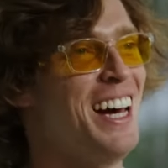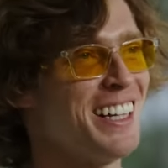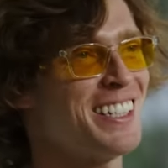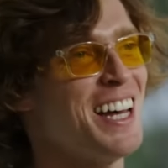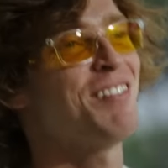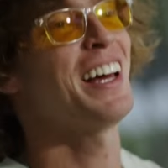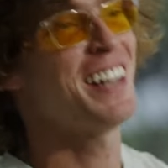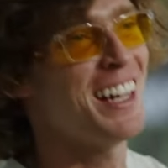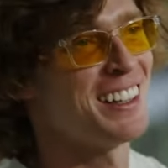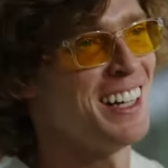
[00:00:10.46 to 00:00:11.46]
and stuff like
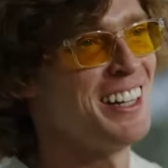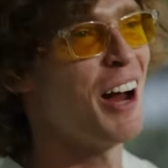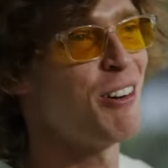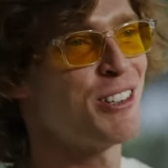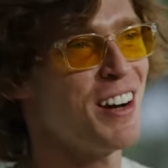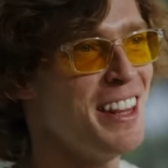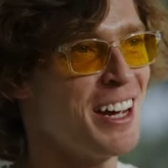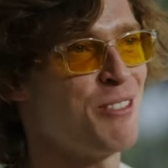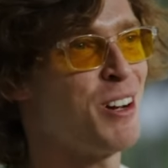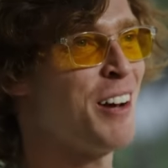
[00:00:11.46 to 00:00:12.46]
that. And now it's raining
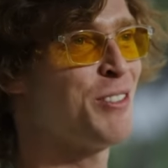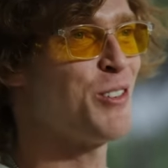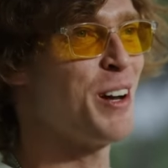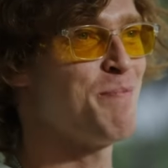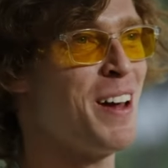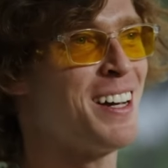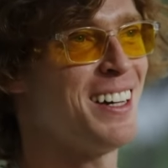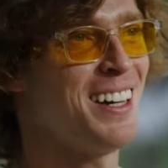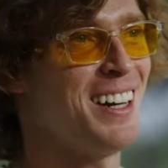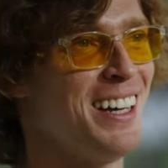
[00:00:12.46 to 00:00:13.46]
and we have to run back
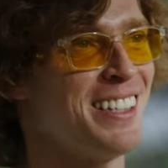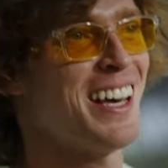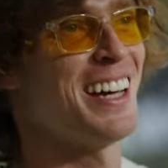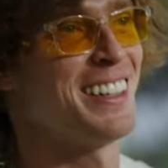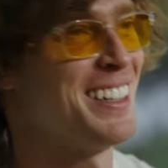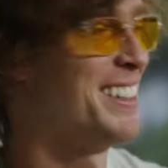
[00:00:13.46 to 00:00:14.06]
inside.